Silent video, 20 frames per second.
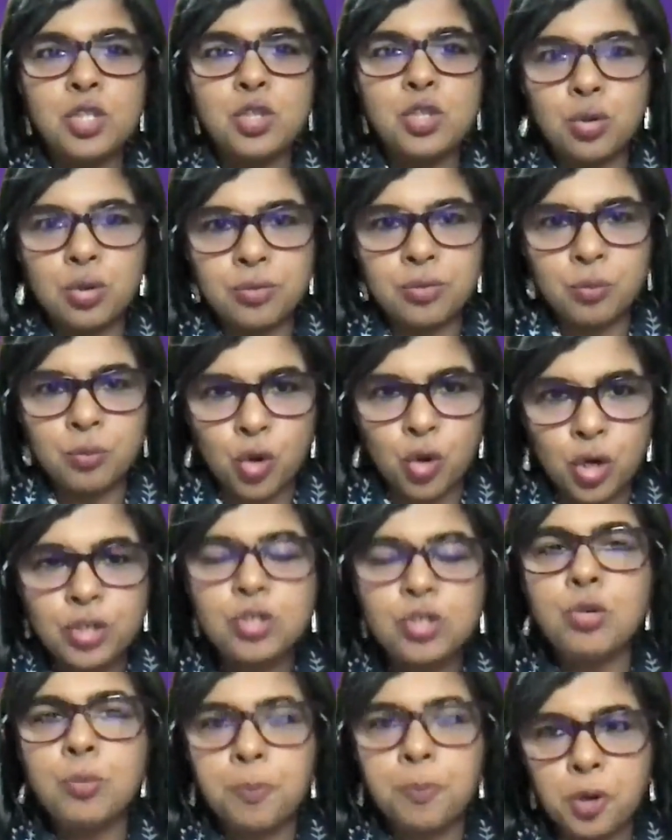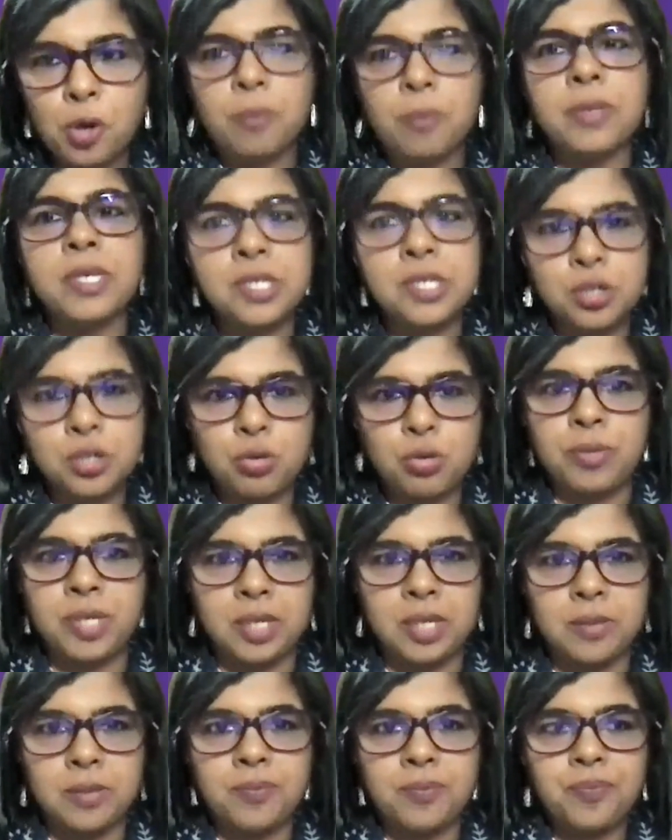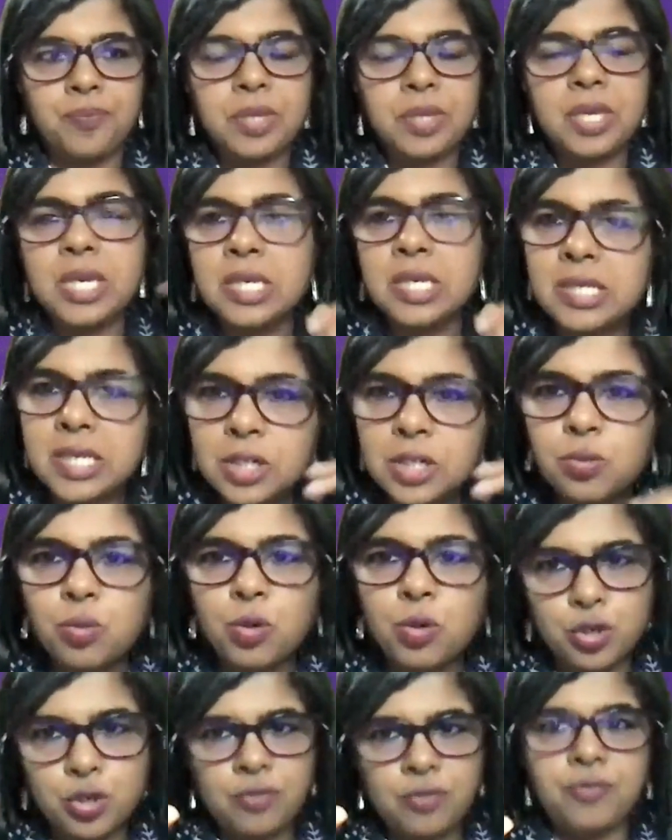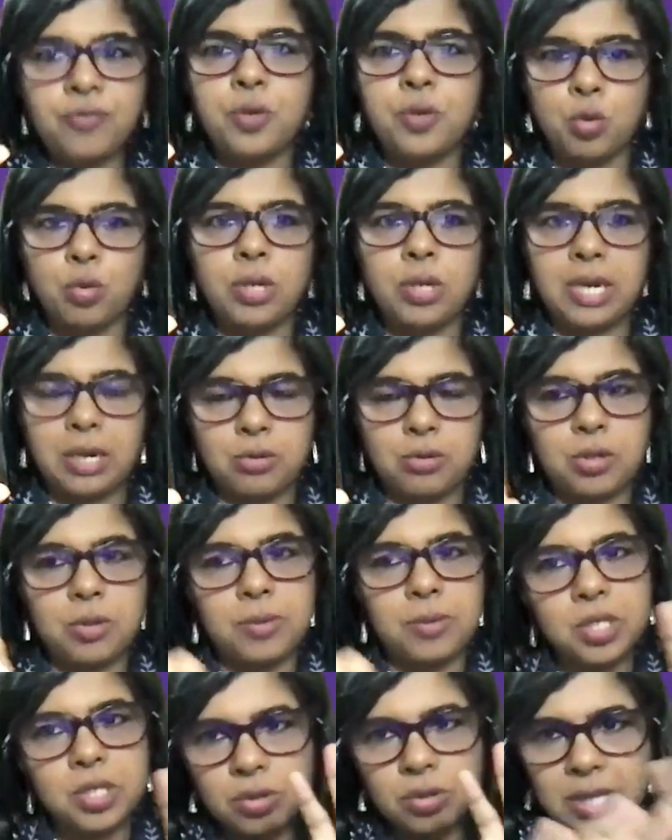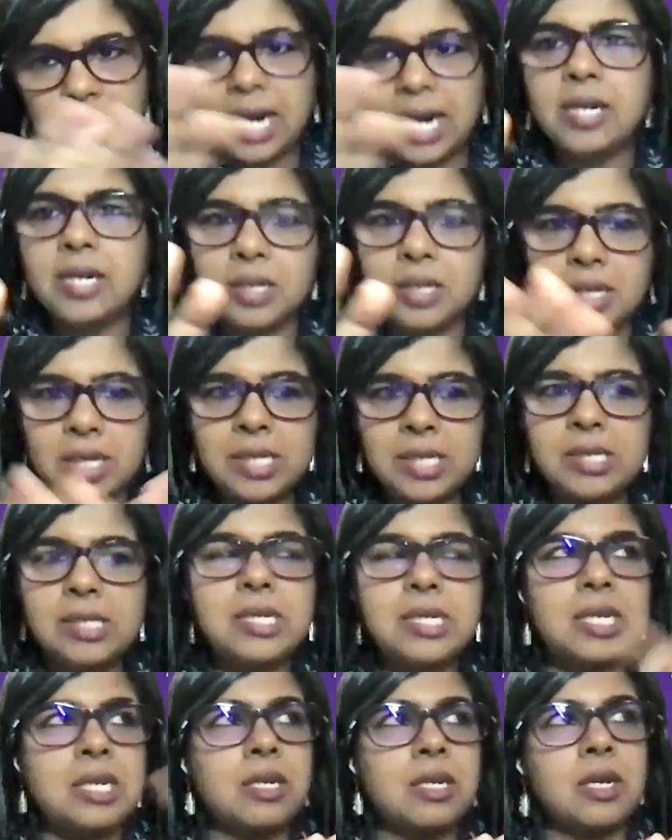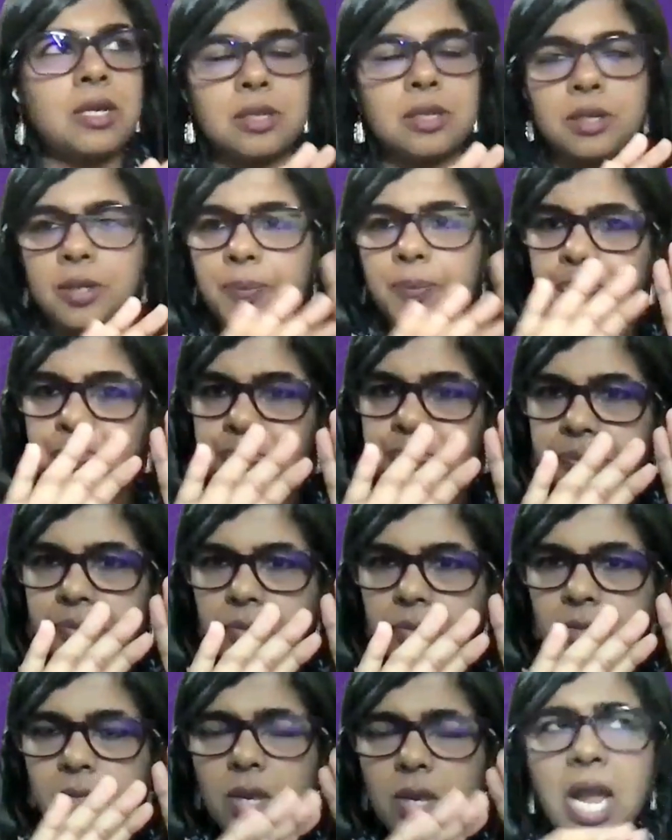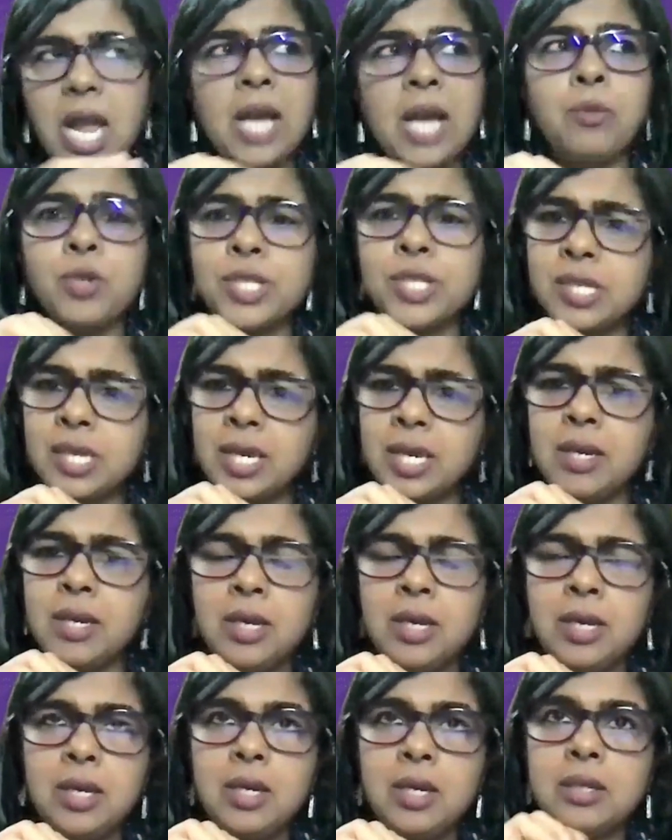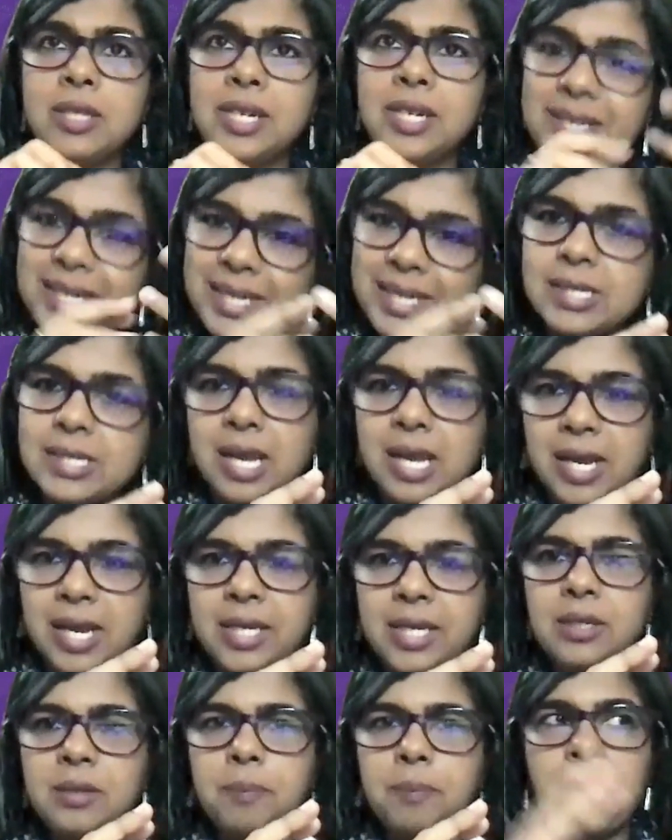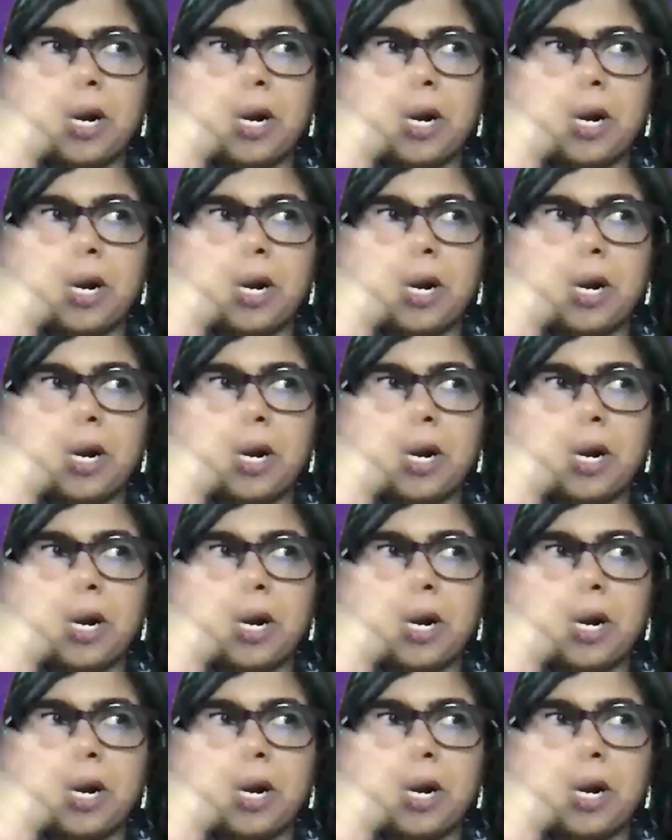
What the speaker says: So what you promised to me, is it what you have doled out to me? So that is, Tina, I would say, the design